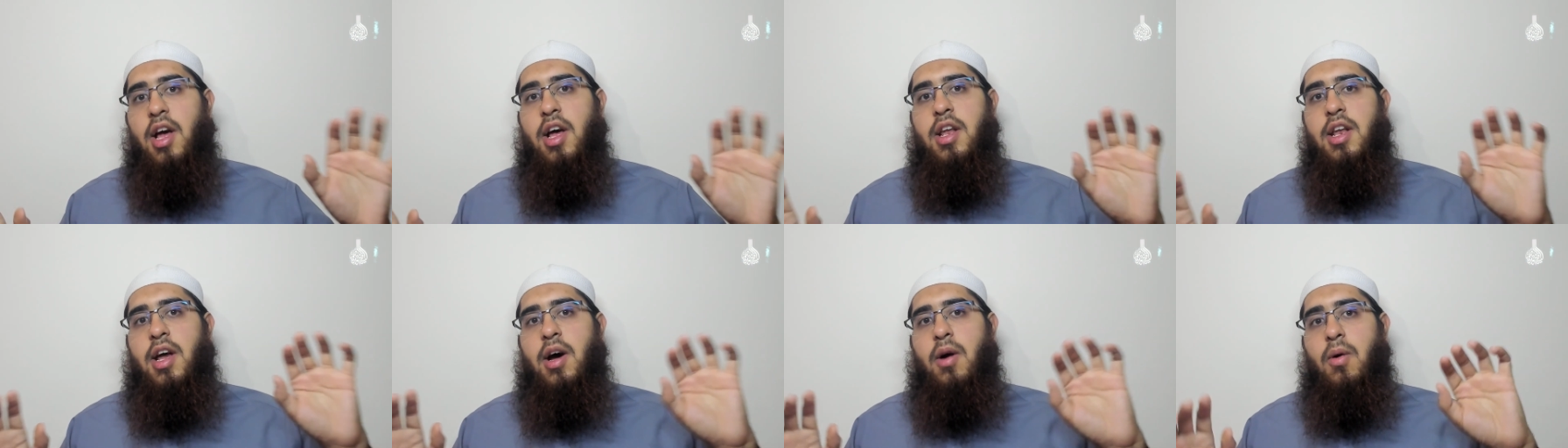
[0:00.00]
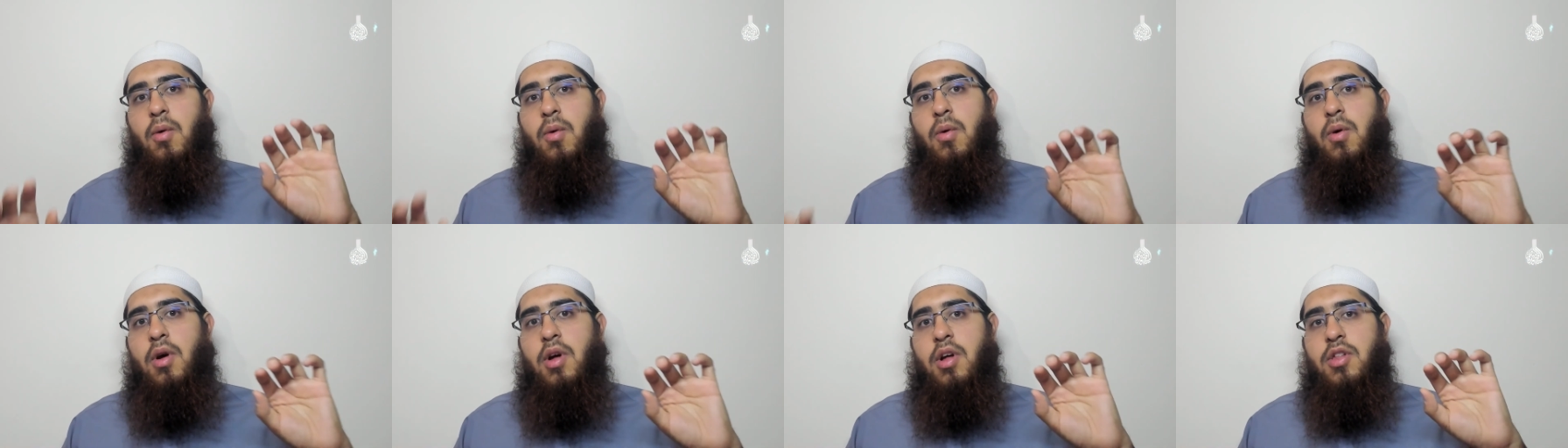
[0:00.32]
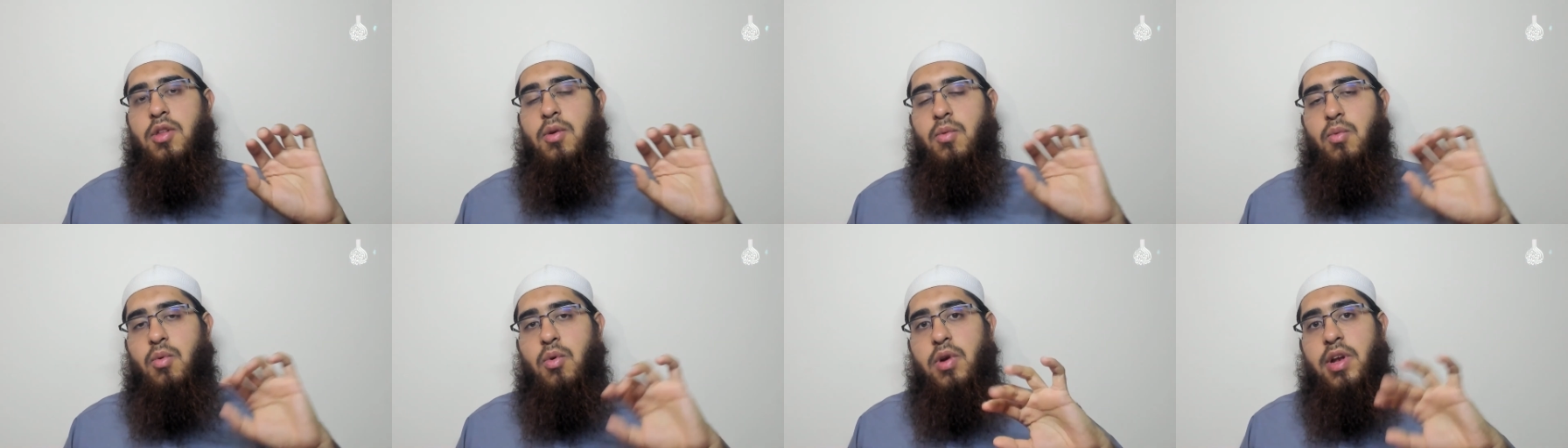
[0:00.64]
Now,
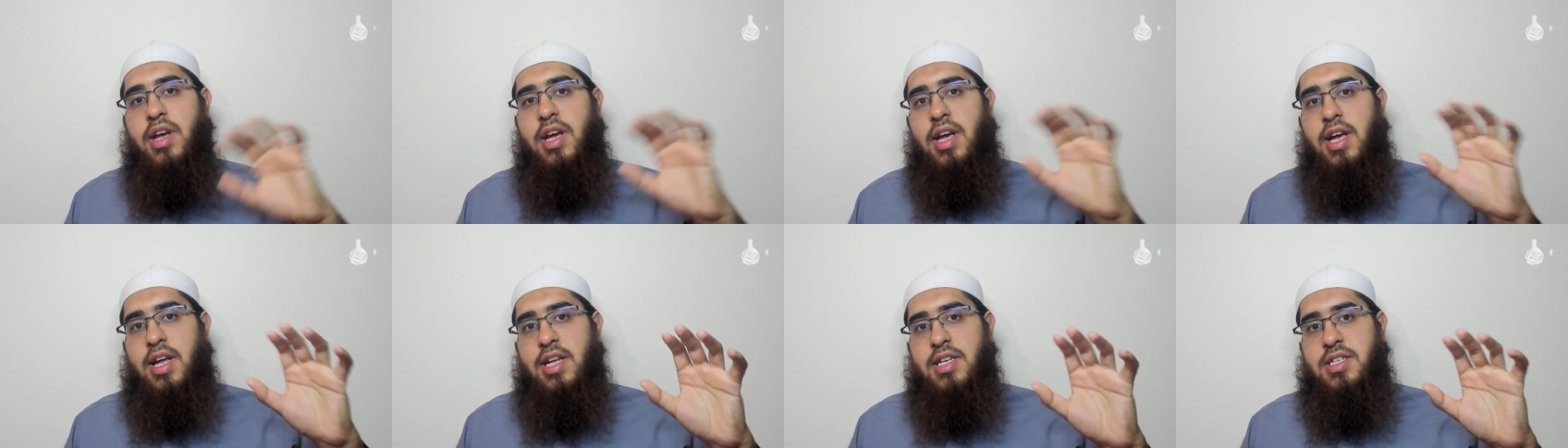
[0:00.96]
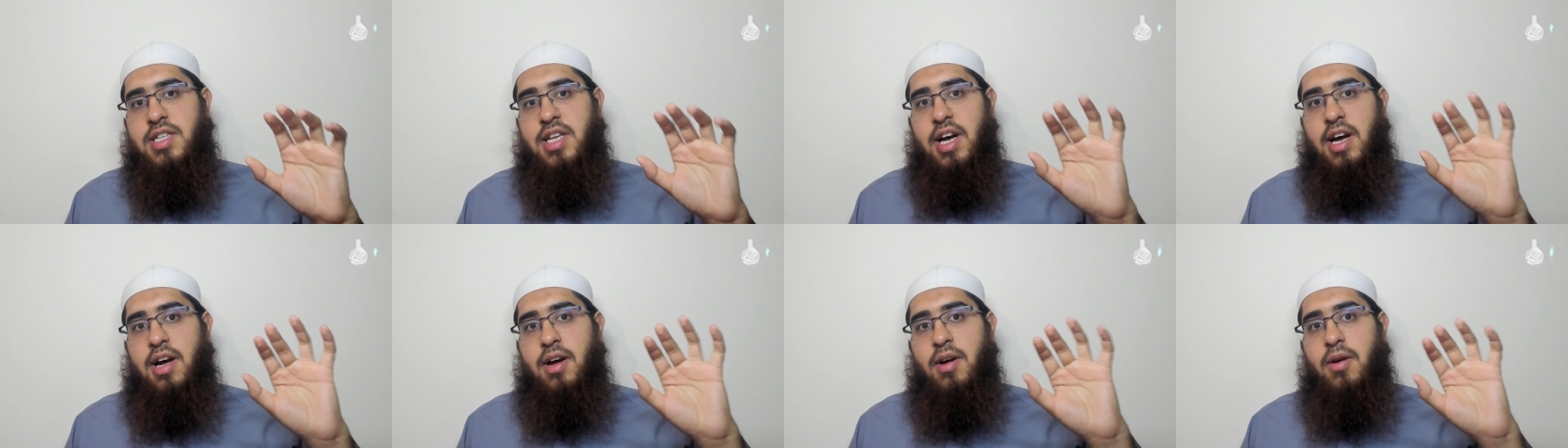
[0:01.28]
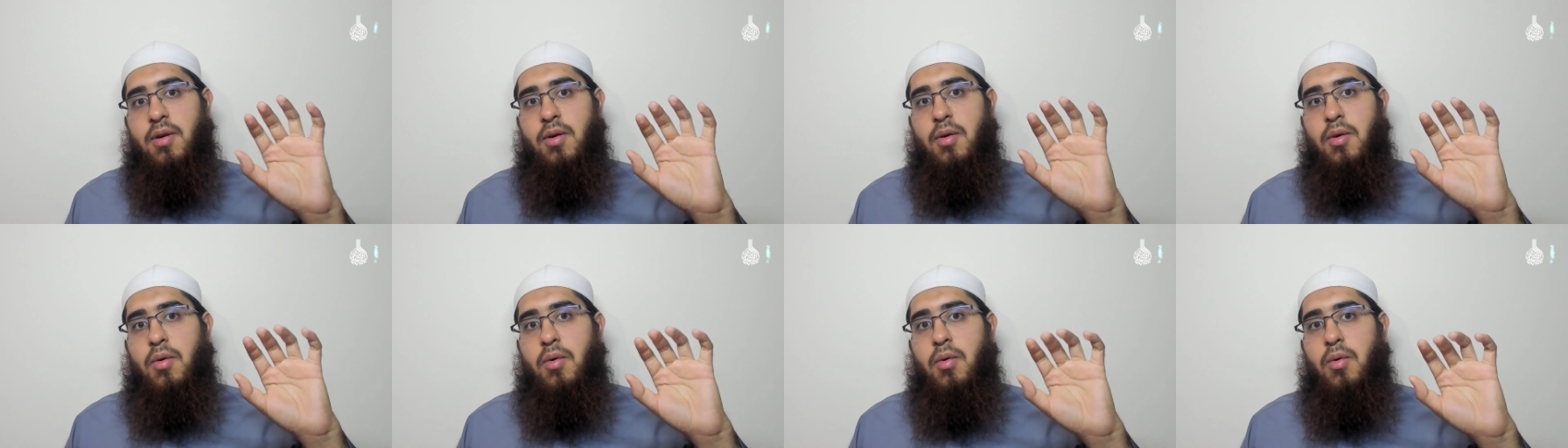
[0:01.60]
the ruling is that
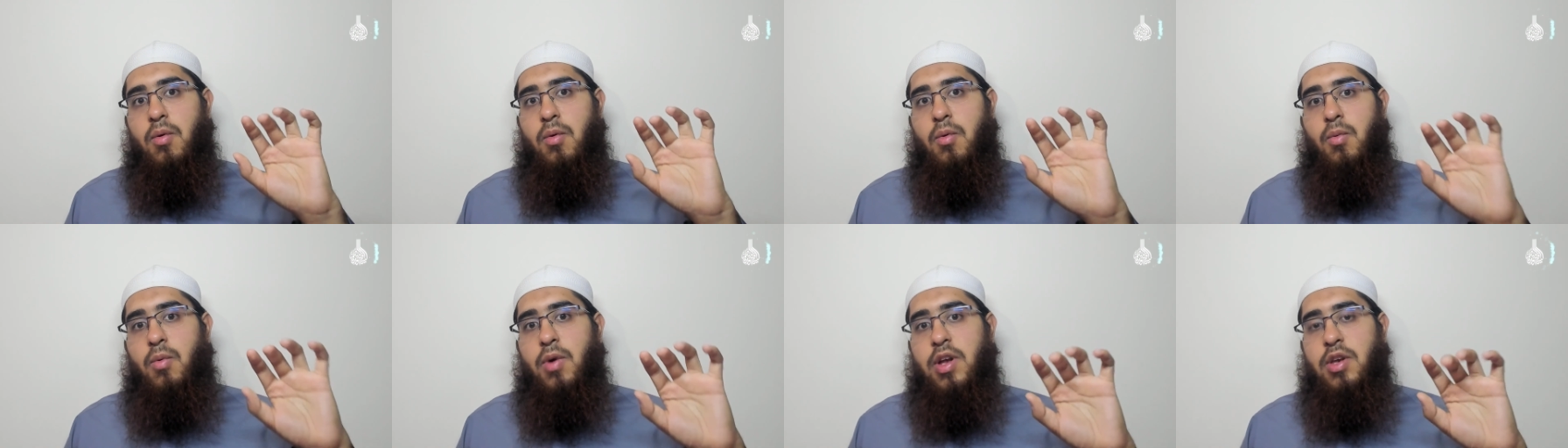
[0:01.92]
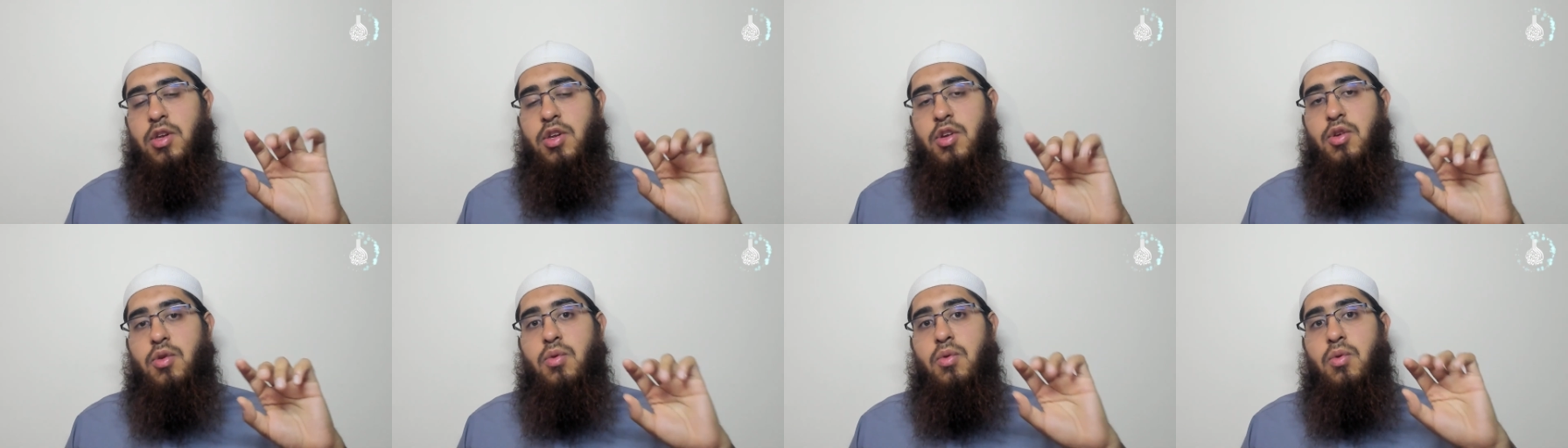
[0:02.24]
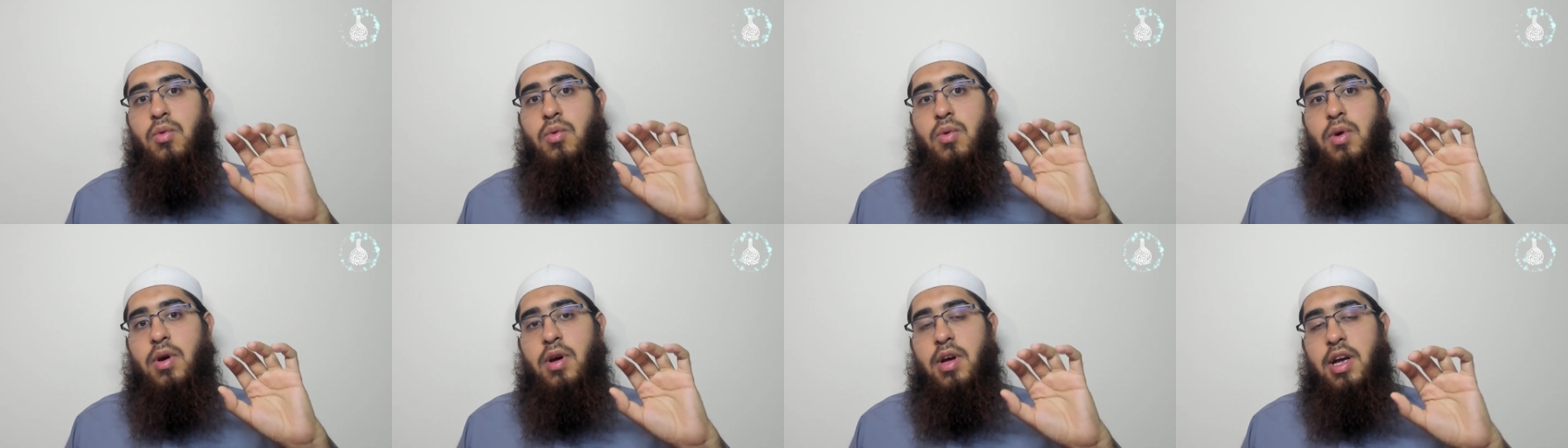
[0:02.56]
when
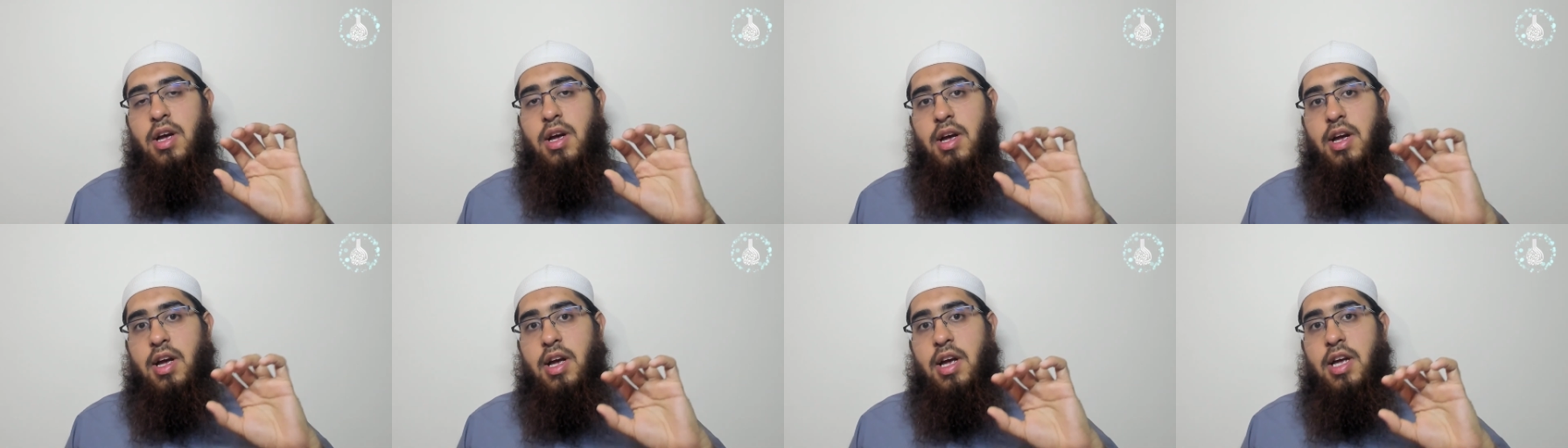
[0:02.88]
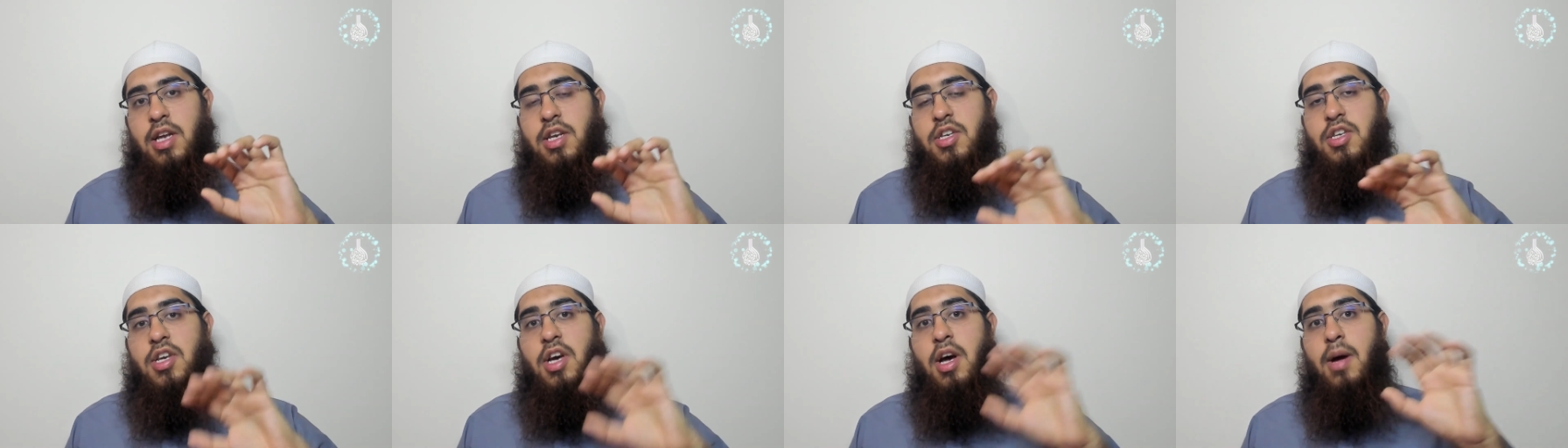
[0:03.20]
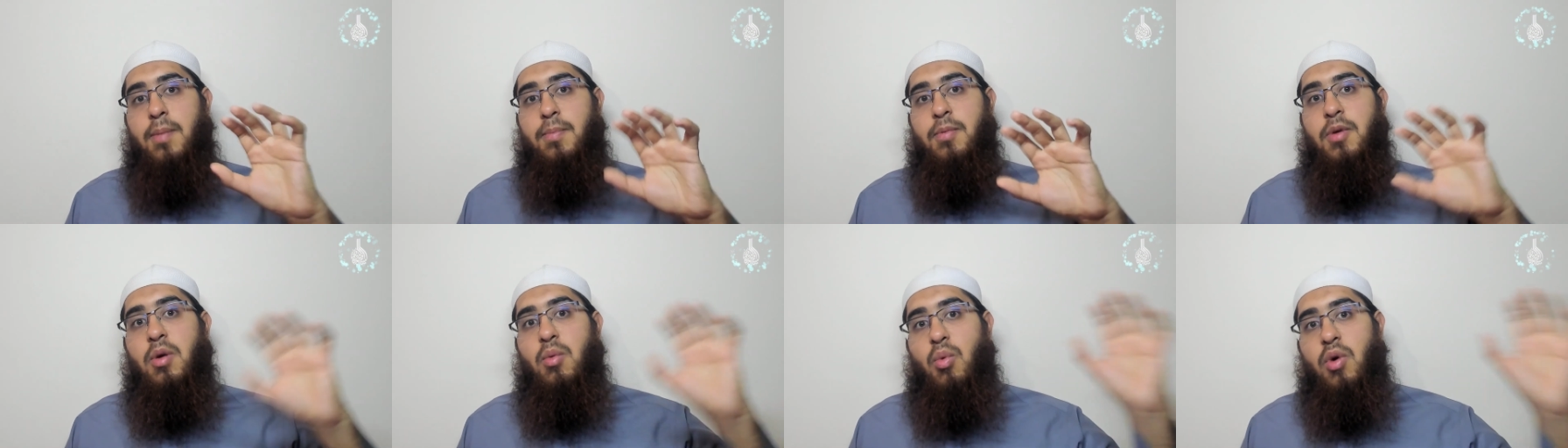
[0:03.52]
you
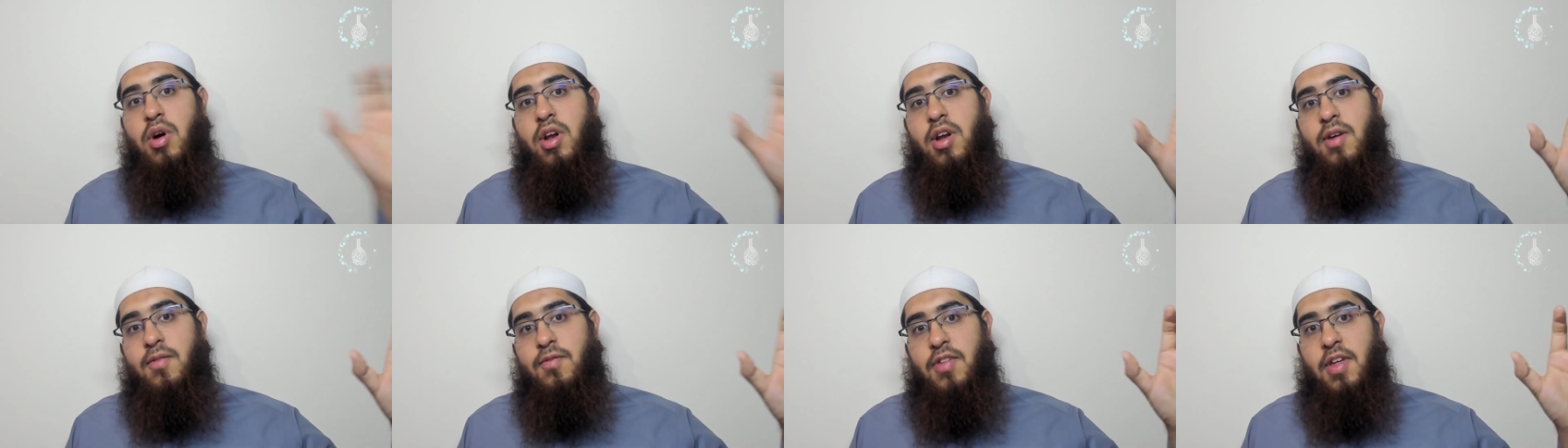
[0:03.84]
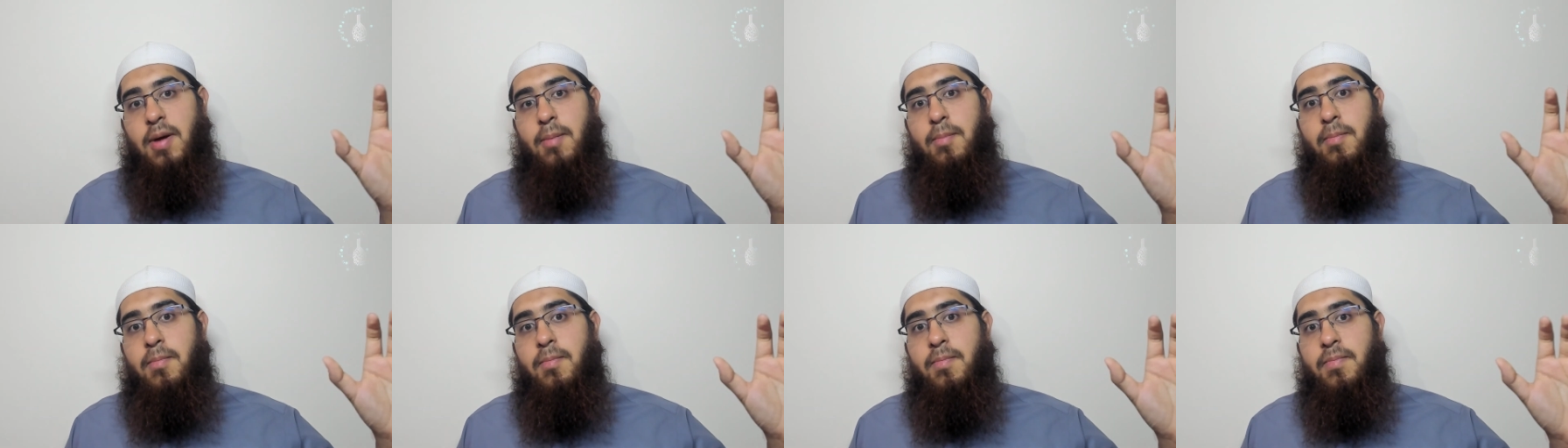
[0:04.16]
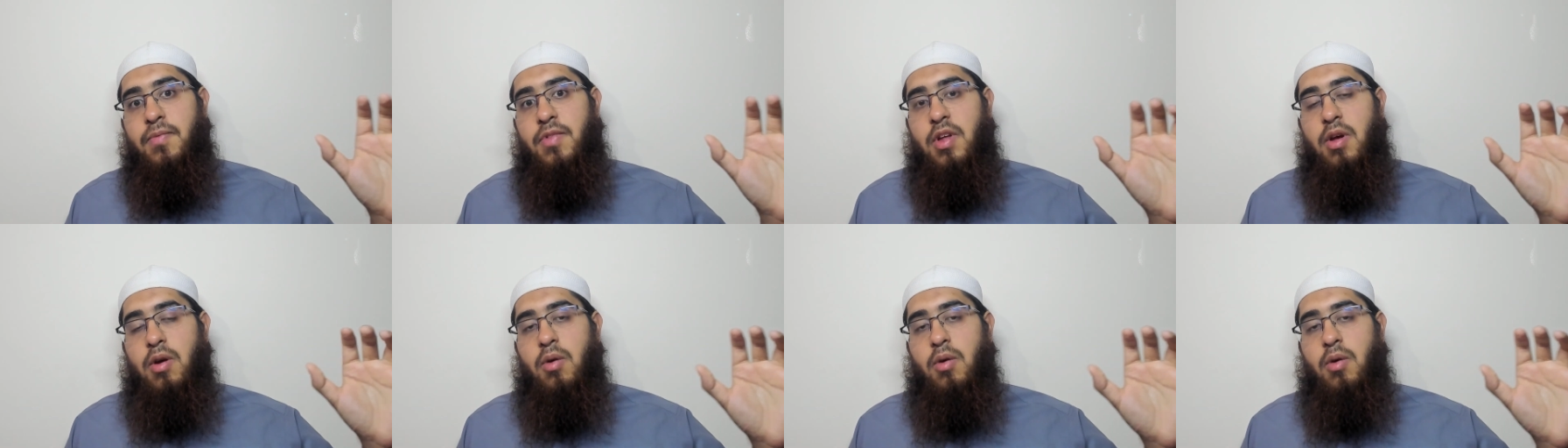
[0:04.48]
interpret one of them,